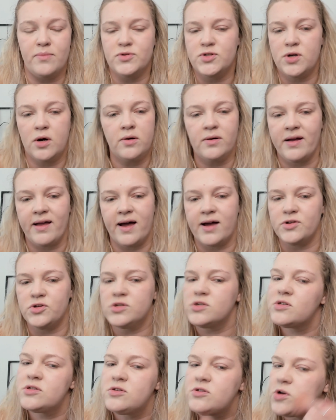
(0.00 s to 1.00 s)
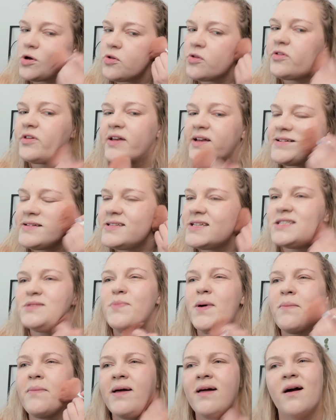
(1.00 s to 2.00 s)
I'm sorry, I just don't think it sets
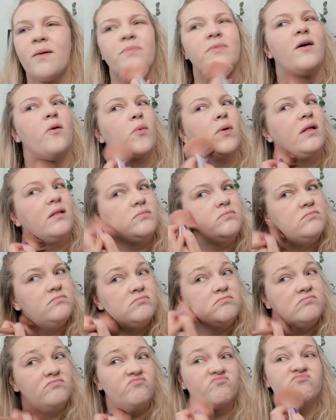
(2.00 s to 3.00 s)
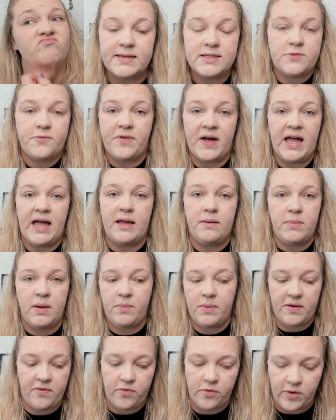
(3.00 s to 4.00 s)
my makeup that well. It's fine,
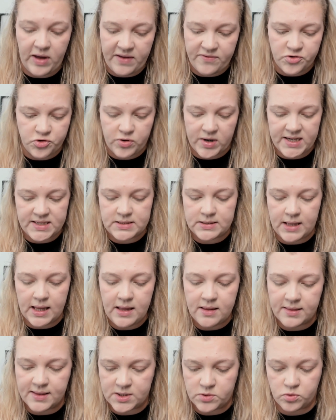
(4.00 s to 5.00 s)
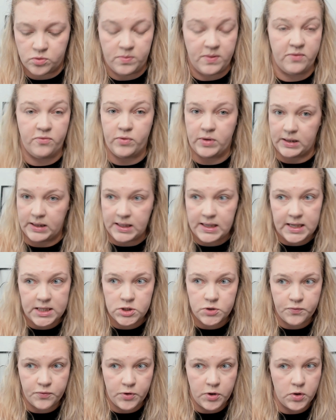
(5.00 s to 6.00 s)
maybe if you have dry skin, this would be really
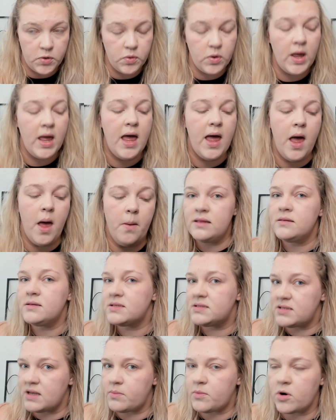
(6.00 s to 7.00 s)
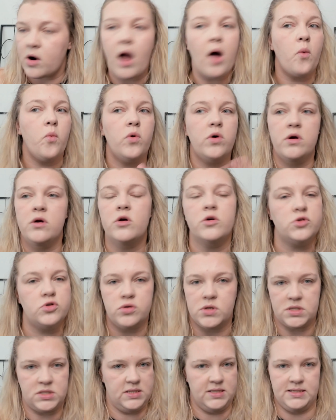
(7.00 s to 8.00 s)
nice for you. In the summer, I would not
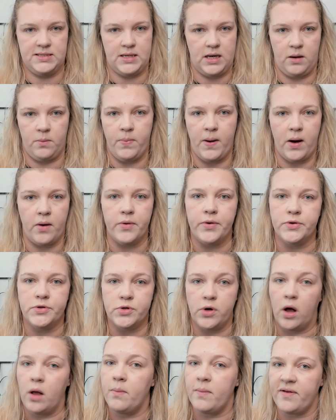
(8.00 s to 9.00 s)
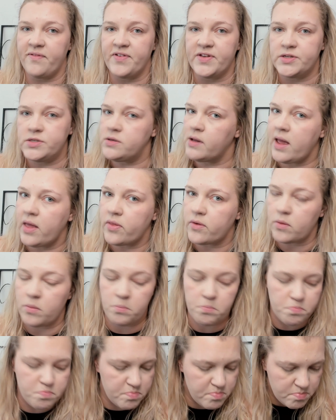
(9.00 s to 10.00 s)
trust the setting powder to hold my face together.
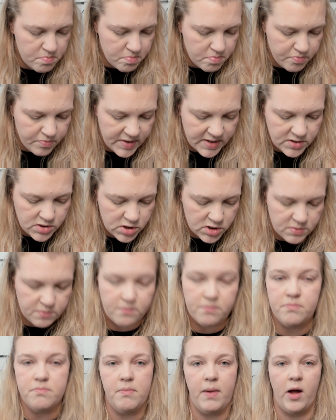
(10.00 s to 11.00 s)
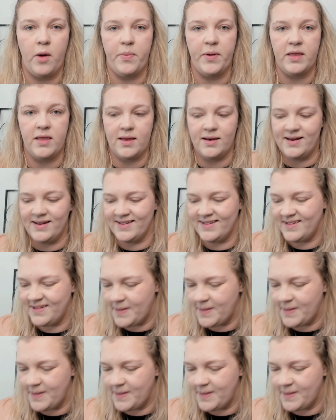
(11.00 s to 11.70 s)
That's just my opinion.